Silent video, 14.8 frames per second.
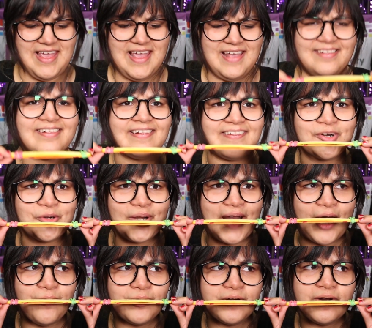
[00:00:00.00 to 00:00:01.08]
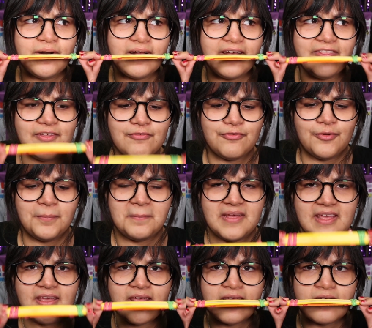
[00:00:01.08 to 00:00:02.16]
it's a little louder. I think for
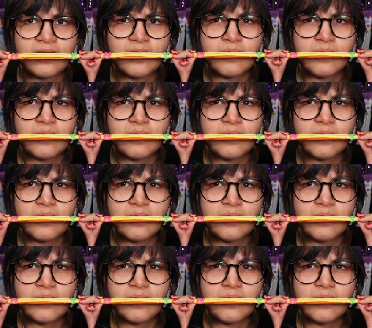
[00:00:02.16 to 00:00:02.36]
me,